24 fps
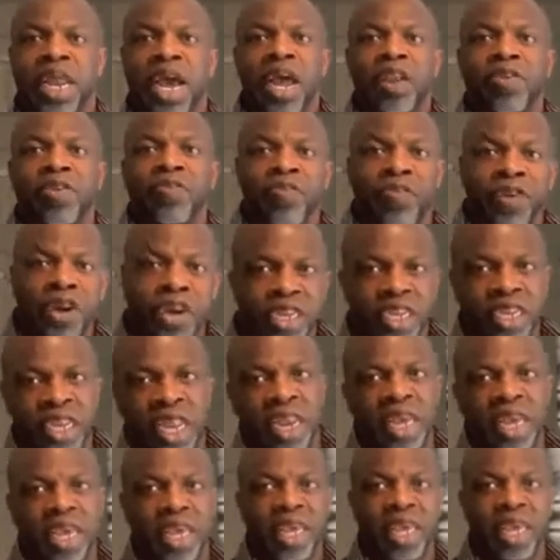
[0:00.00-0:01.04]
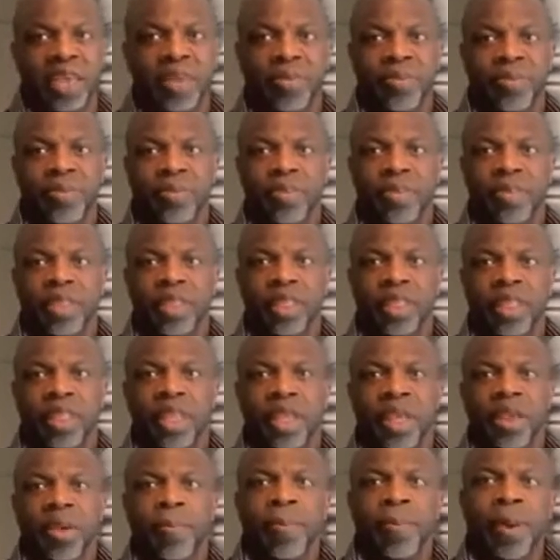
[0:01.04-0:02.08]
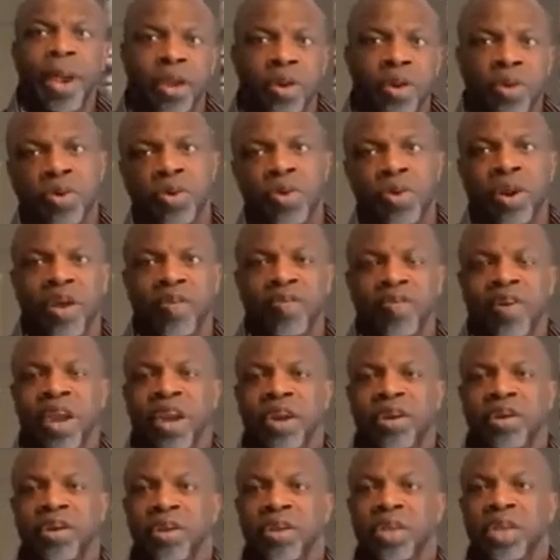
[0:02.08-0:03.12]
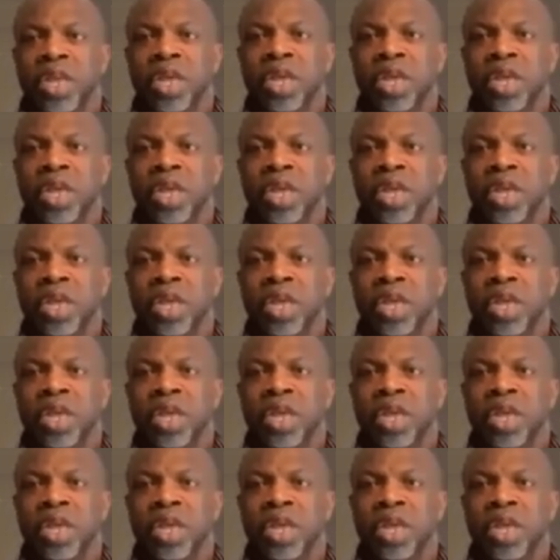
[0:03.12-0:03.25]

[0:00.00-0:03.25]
adversely by coronavirus.